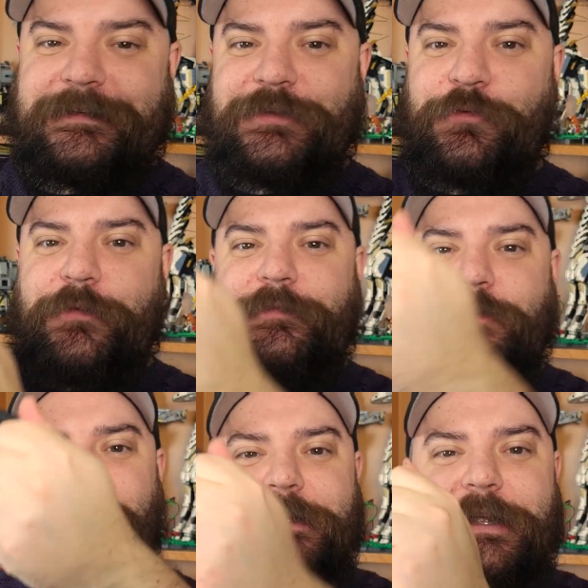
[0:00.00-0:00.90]
So we've
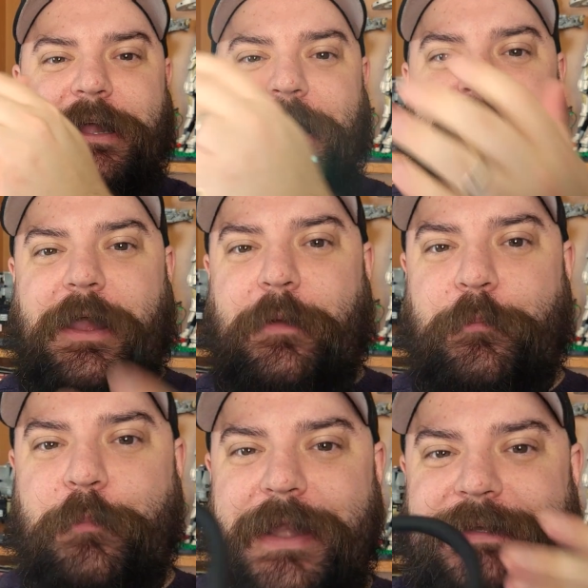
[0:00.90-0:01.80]
got uh,
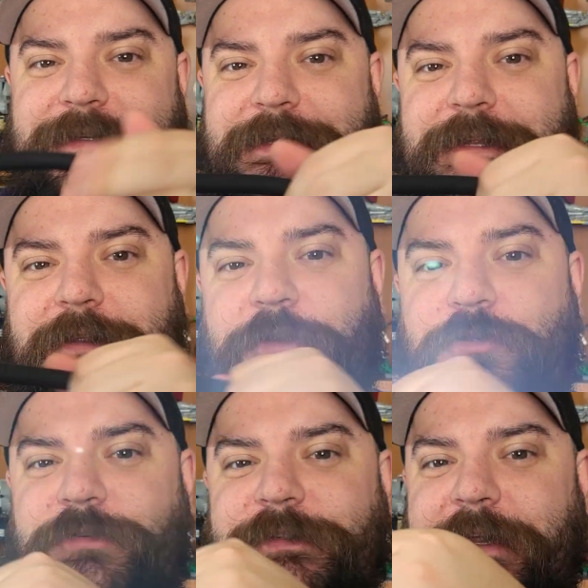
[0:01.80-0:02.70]
bendy
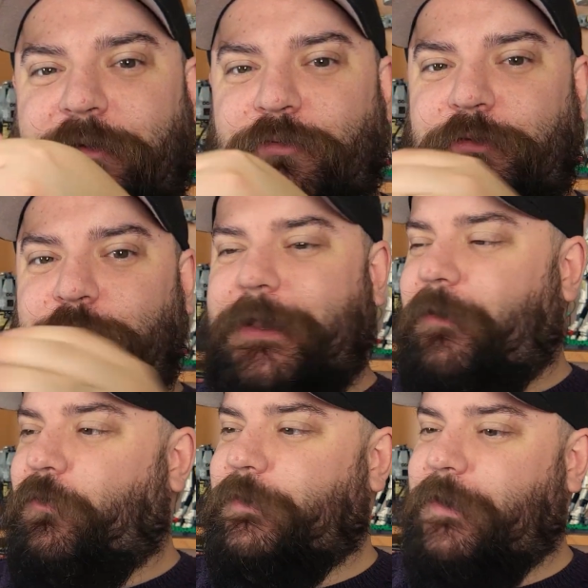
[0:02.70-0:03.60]
gooseneck all the way
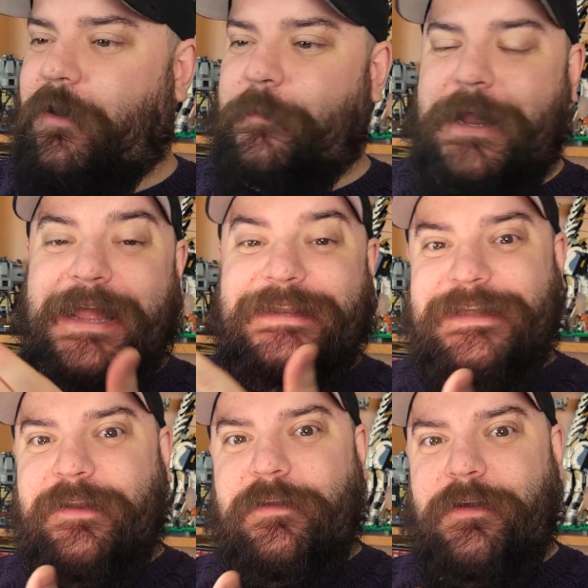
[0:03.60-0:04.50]
along the arm and
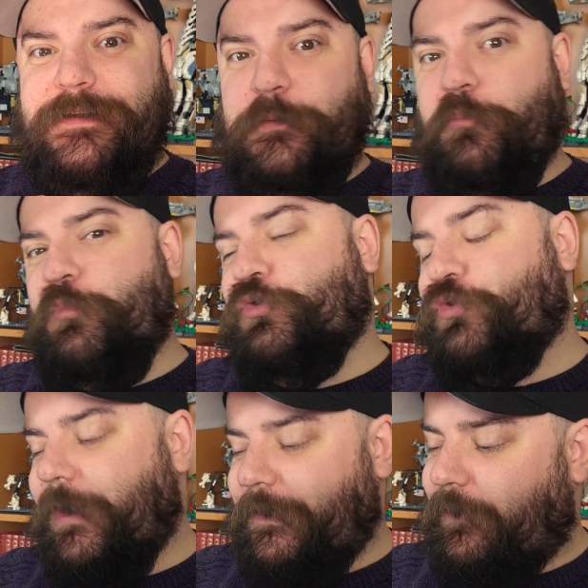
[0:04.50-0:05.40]
a nice
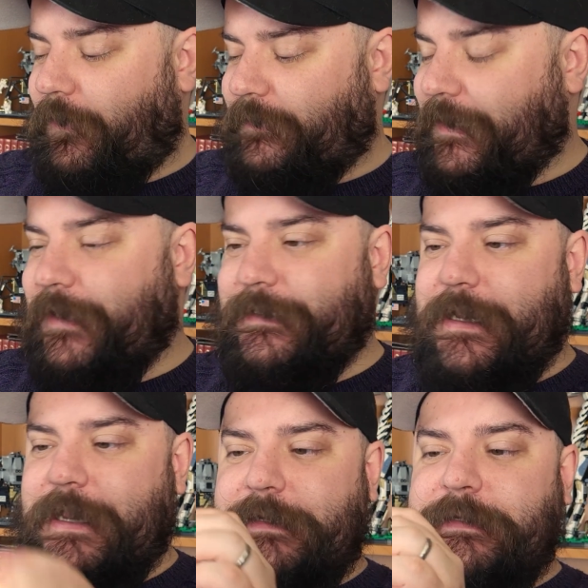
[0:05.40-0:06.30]
bright light at the
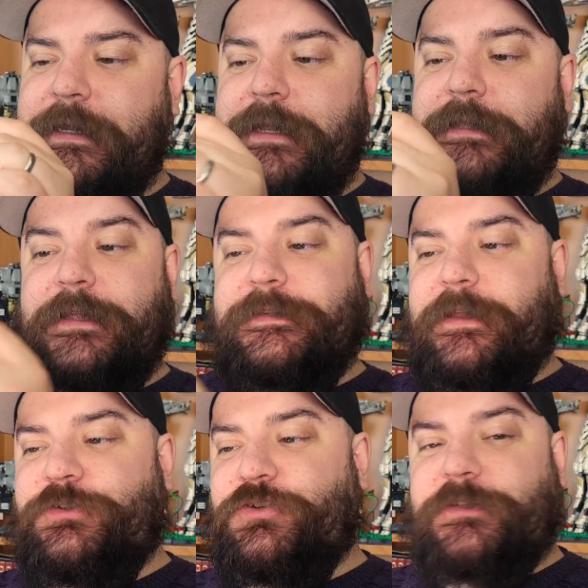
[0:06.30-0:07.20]
end. There's
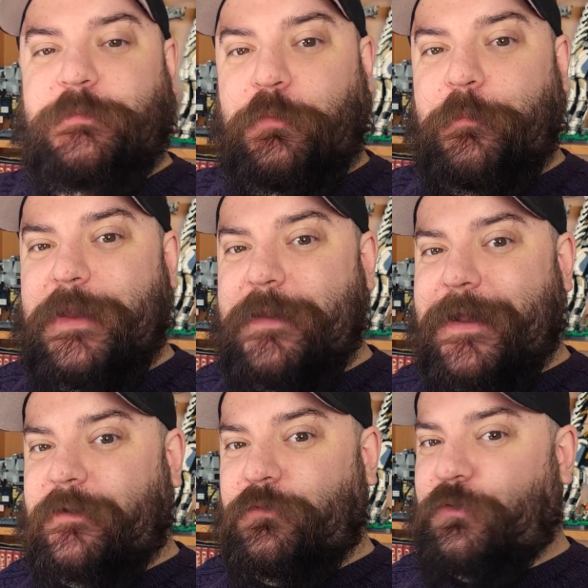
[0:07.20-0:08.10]
adjustable beam
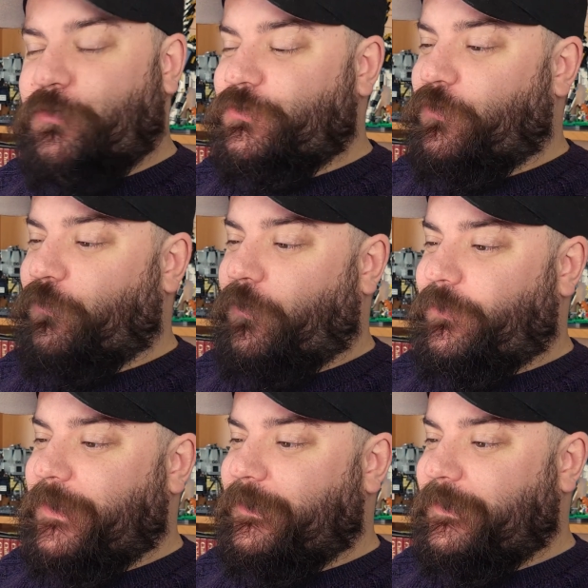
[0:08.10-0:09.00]
angle control
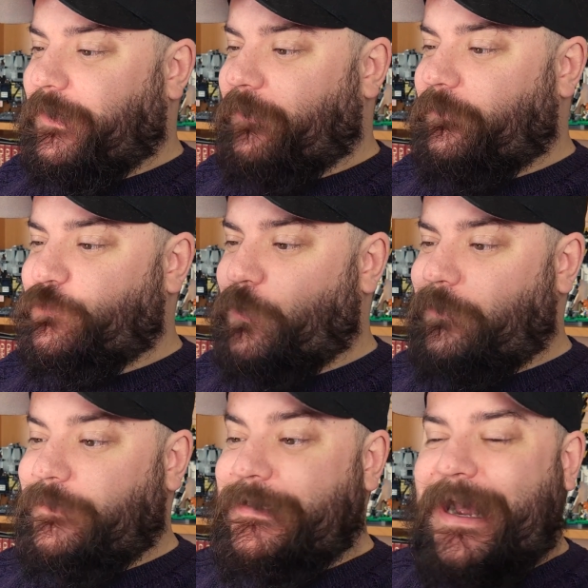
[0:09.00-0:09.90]
on the end here as
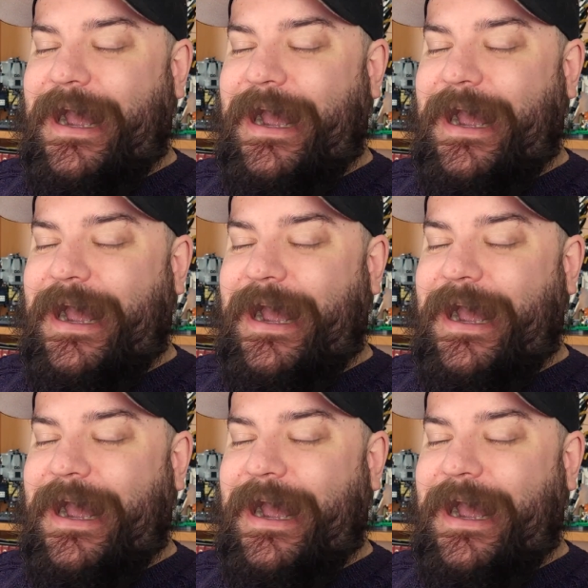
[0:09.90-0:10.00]
well.